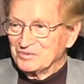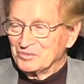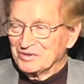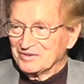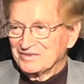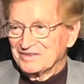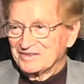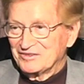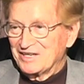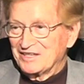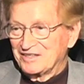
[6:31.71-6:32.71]
and we'd have
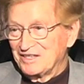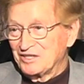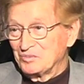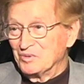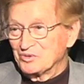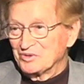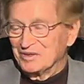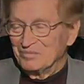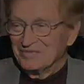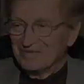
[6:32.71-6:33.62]
tried to catch most of them.